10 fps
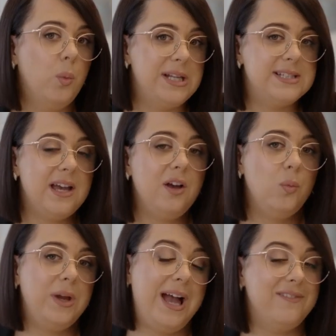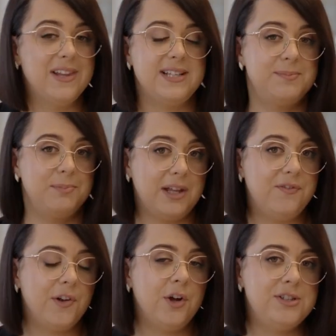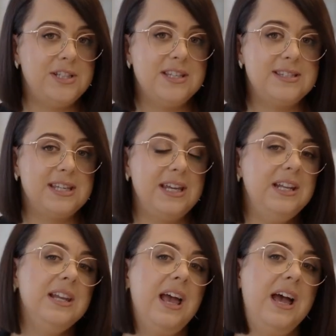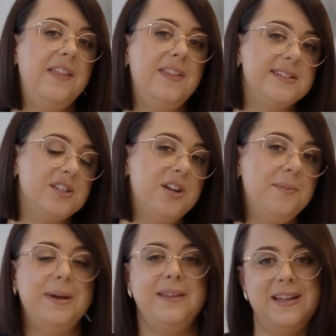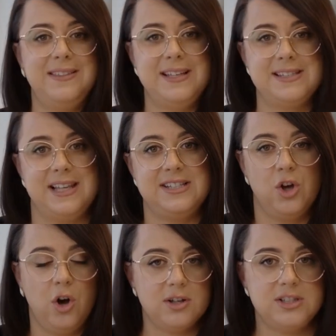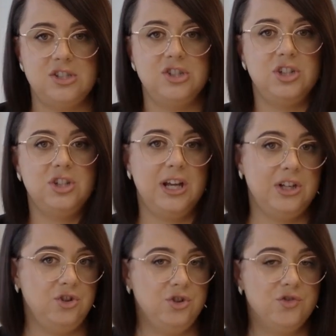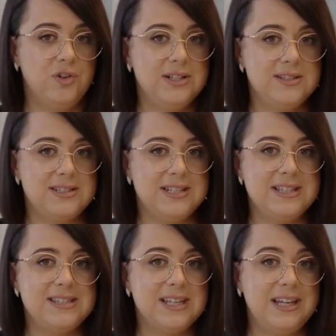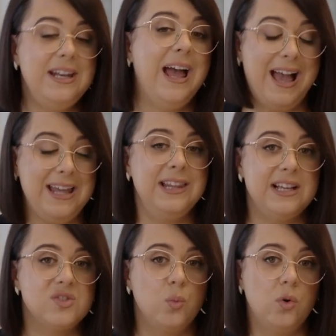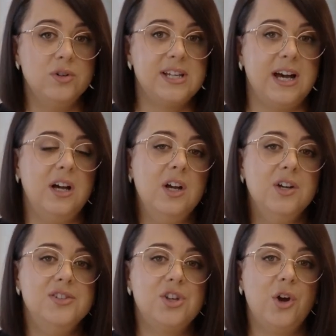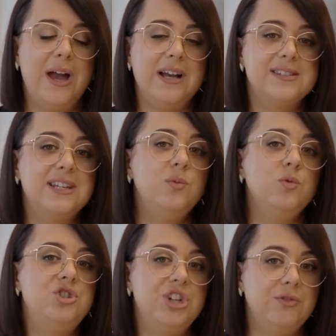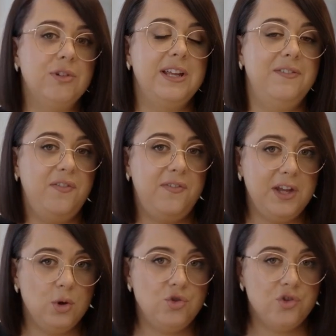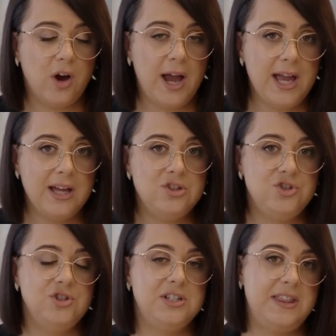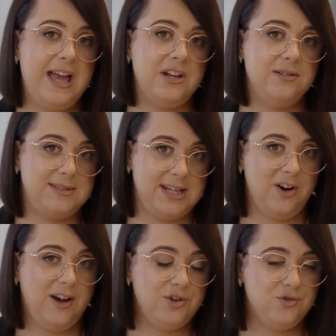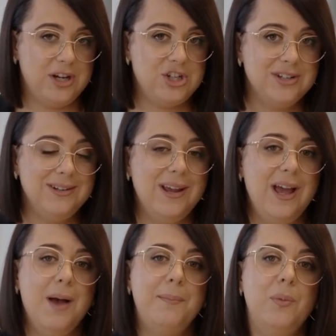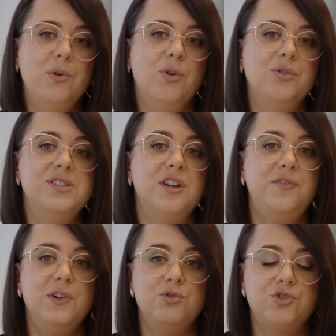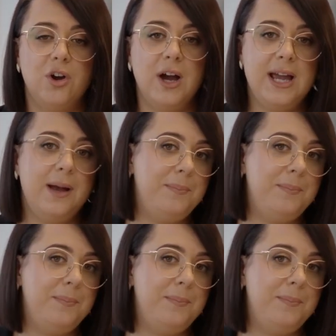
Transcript: winter, we have less blood flow to the skin, and that's going to mean that there's less oxygen and nutrients to the skin and less water. So our skin will generally feel drier due to that dehydration, but we'll also feel drier